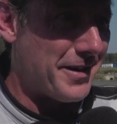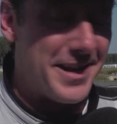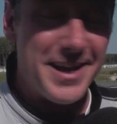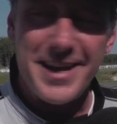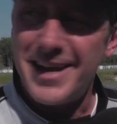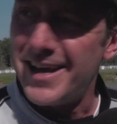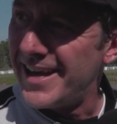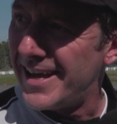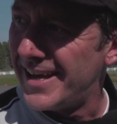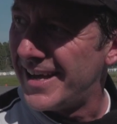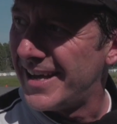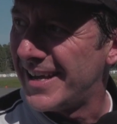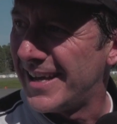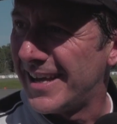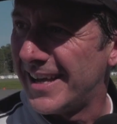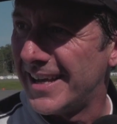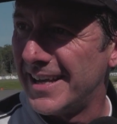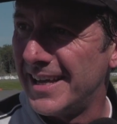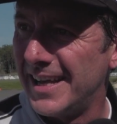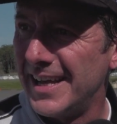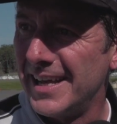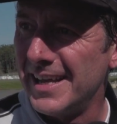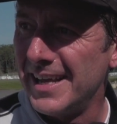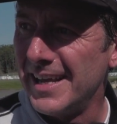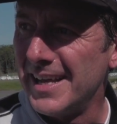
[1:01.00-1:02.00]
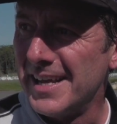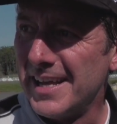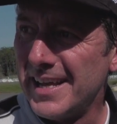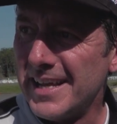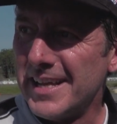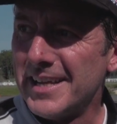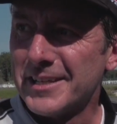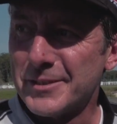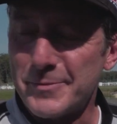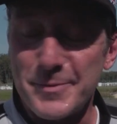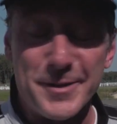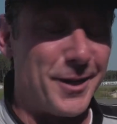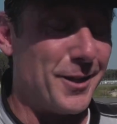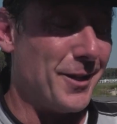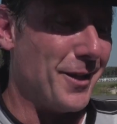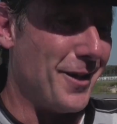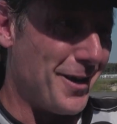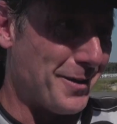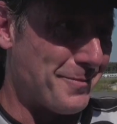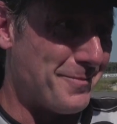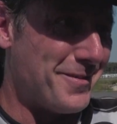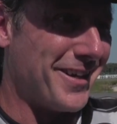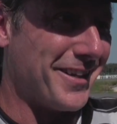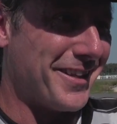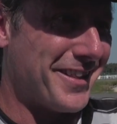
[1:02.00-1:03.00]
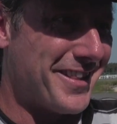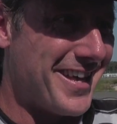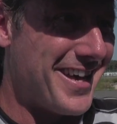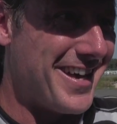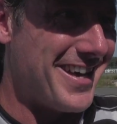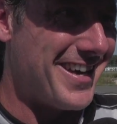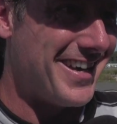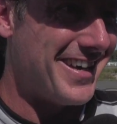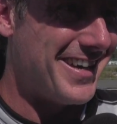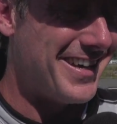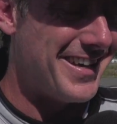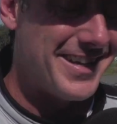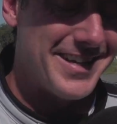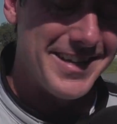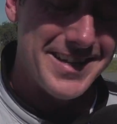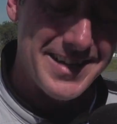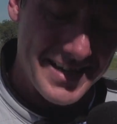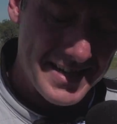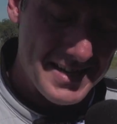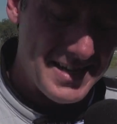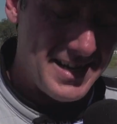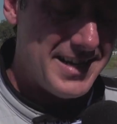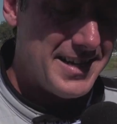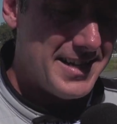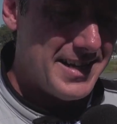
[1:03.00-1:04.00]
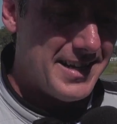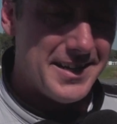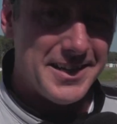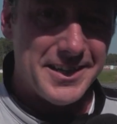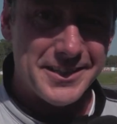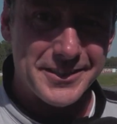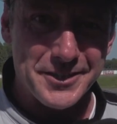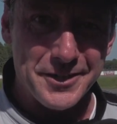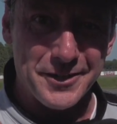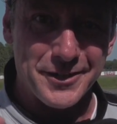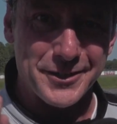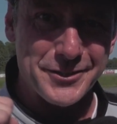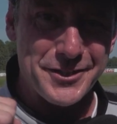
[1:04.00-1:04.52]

and it's been a long month. So,